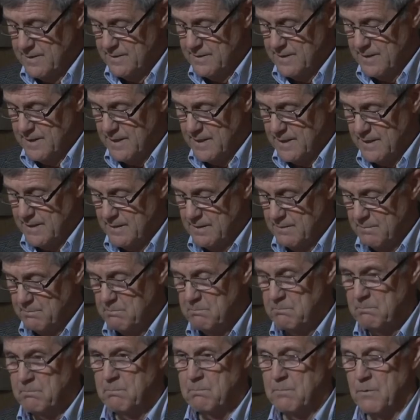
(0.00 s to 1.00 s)
Uh,
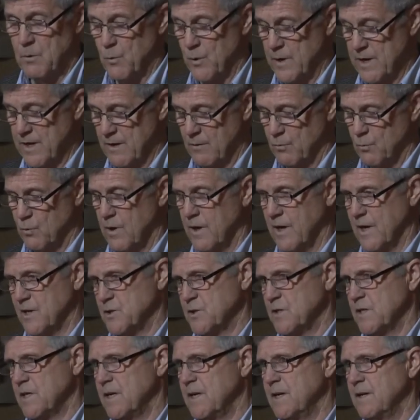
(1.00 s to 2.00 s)
Maria
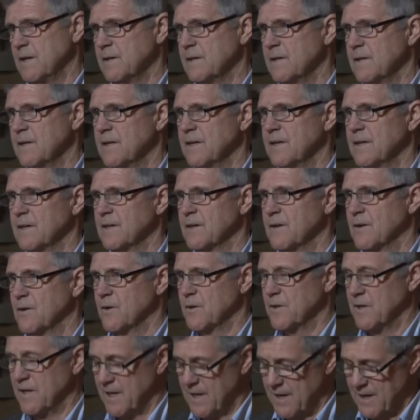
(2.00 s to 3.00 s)
Rossi and
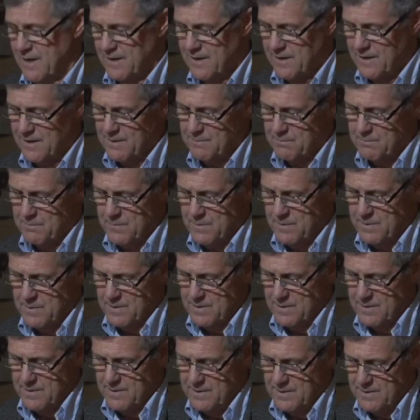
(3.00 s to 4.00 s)
Kurt Kennedy. And,
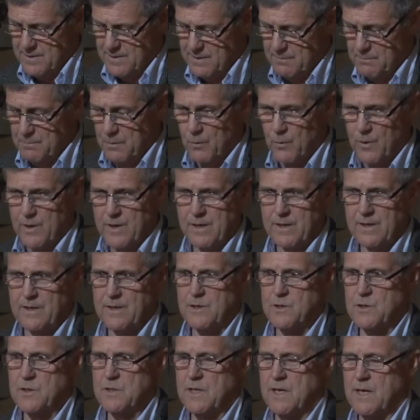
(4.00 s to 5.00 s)
and Maria
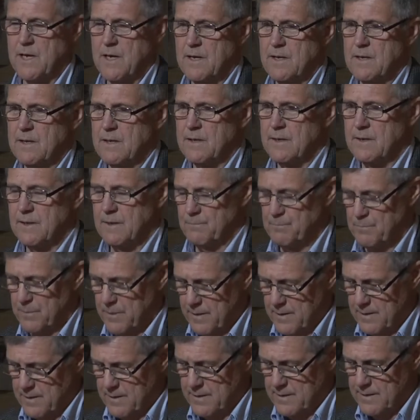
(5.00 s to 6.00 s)
is a, uh,
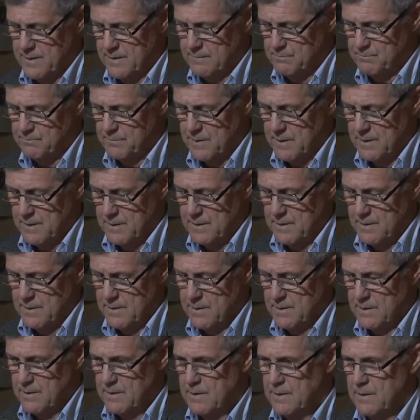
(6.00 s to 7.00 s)
uh,
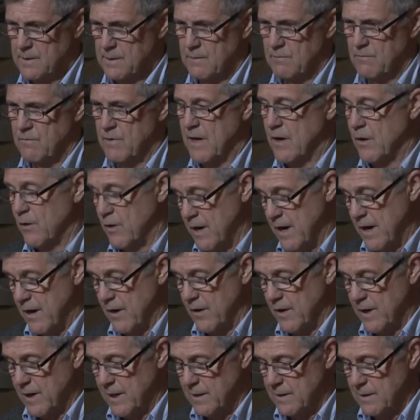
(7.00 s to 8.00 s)
a
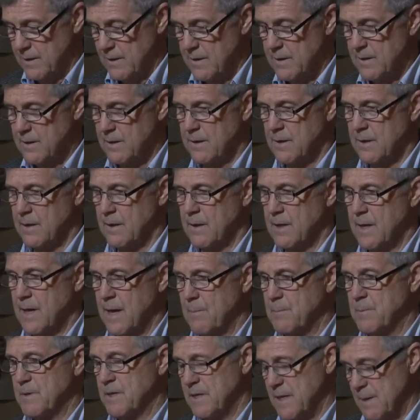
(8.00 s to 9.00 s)
veterinarian uh,
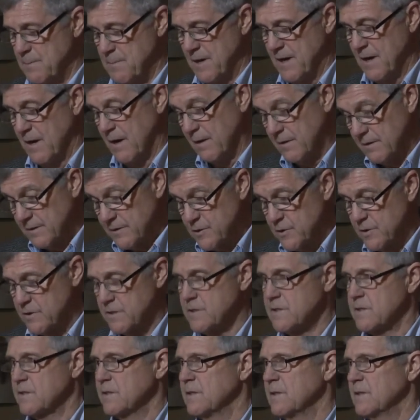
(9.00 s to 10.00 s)

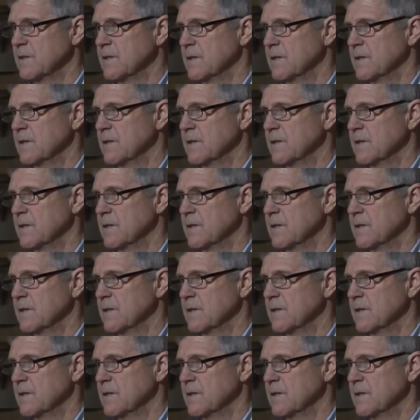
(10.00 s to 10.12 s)
epidemiologist